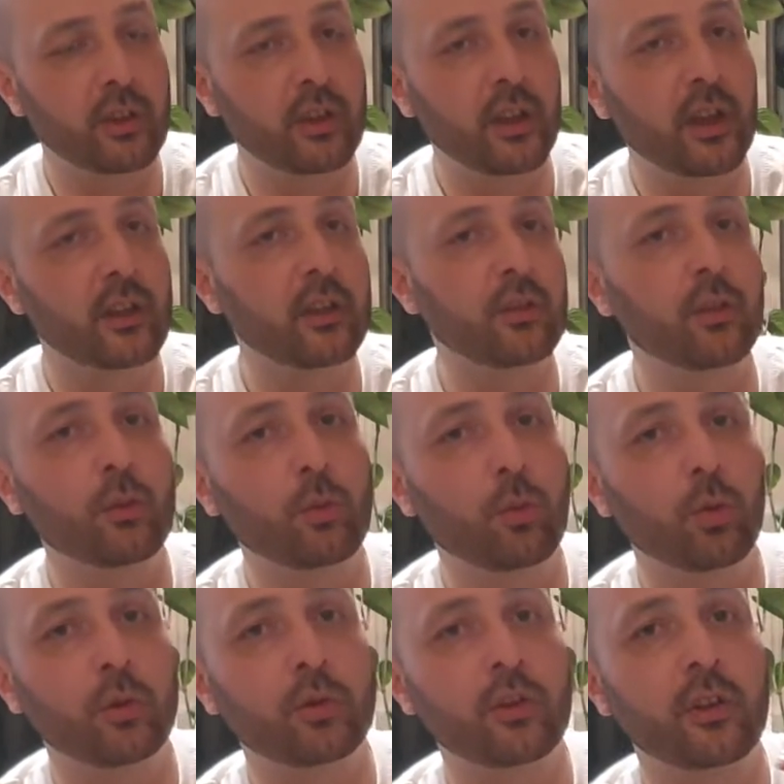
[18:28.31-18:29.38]
The other 2
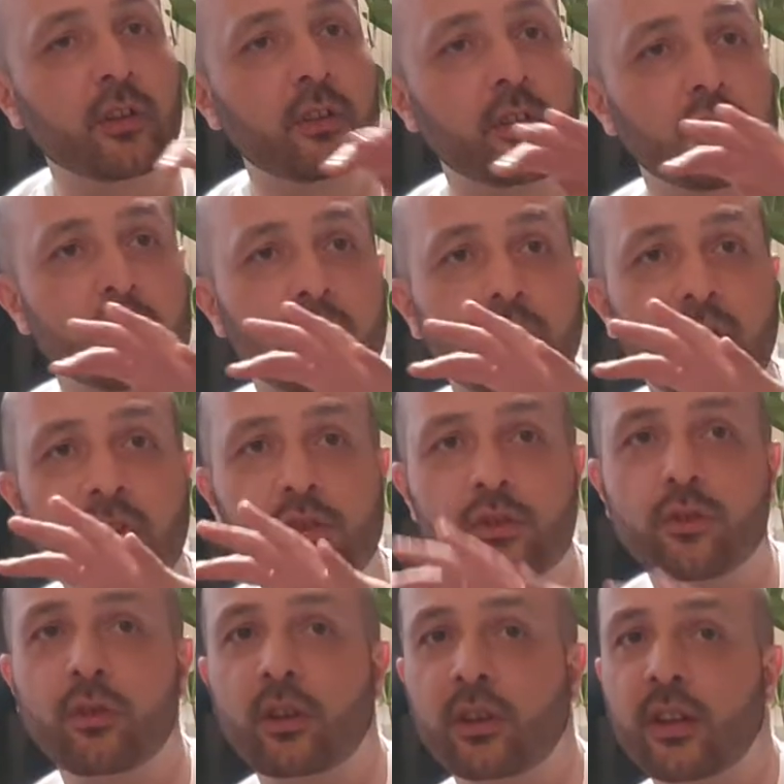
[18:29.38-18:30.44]
waterings are just
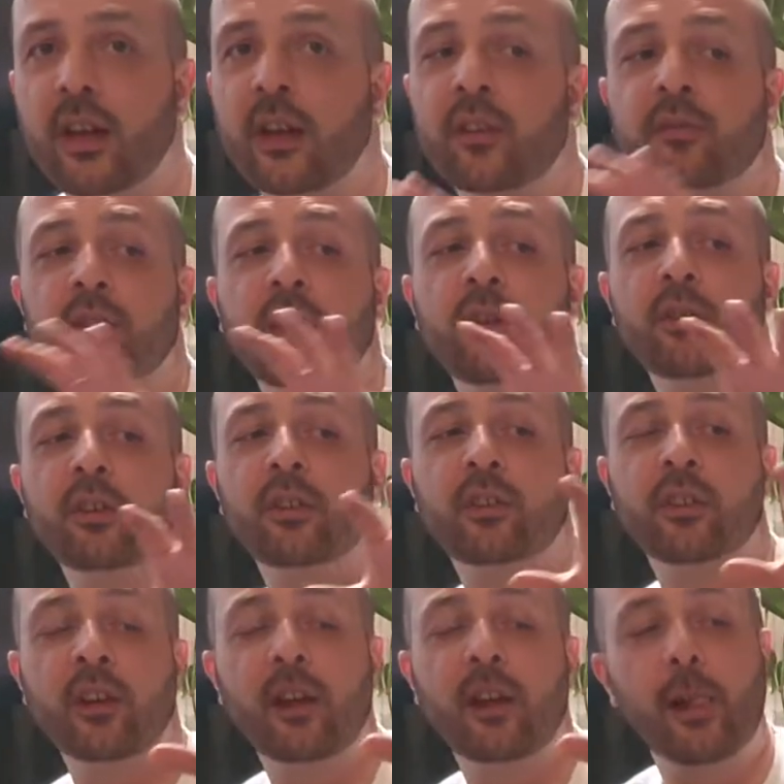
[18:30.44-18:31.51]
ensuring that if there is
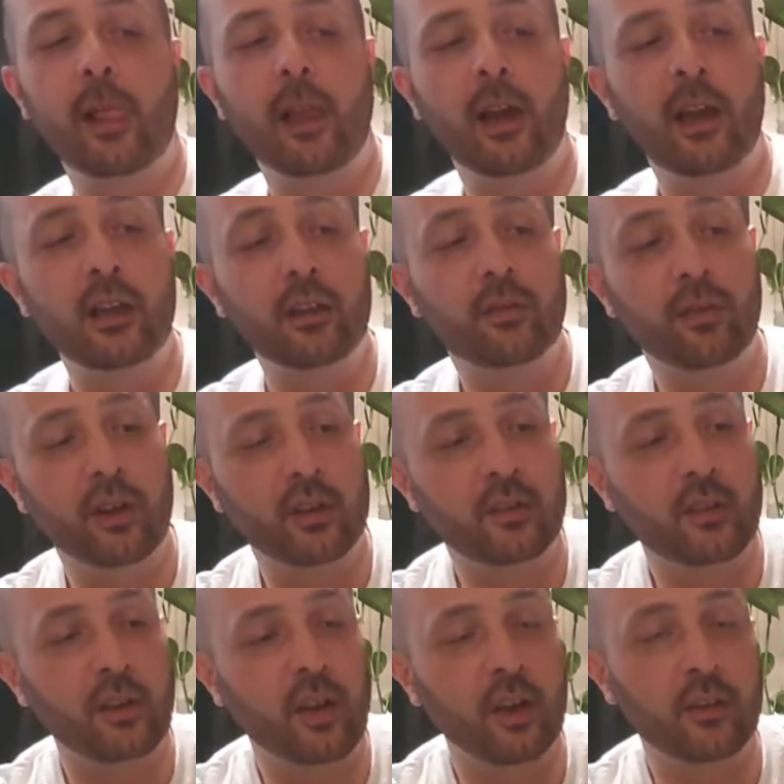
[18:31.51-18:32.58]
any
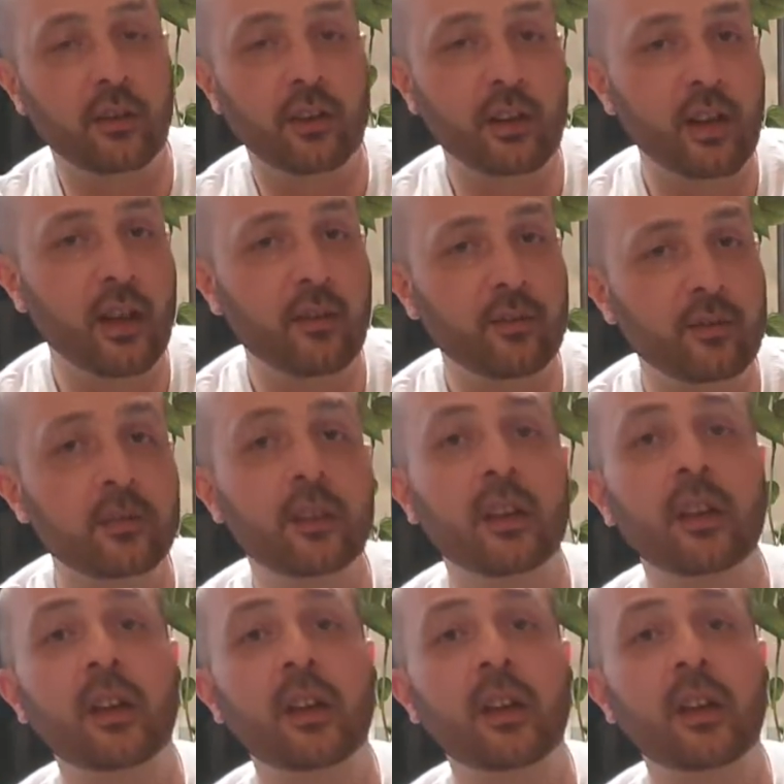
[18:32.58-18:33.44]
fertilizer left,